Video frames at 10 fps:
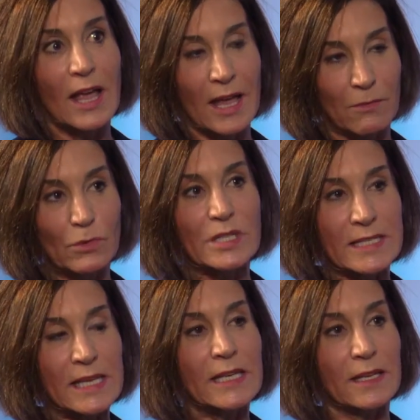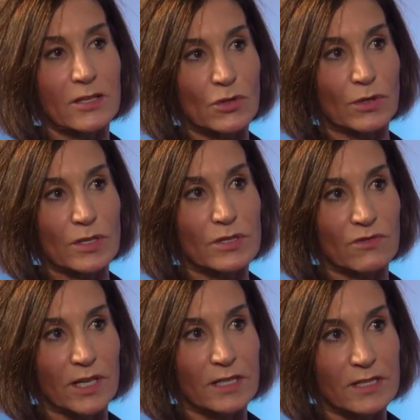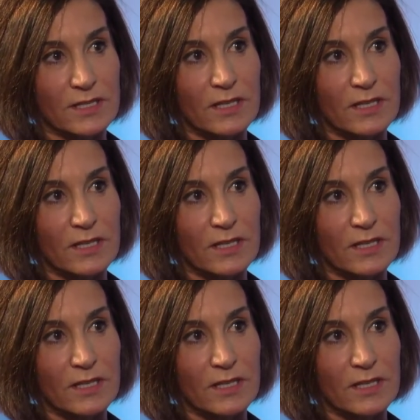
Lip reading: And we're seeing reinsurance rates,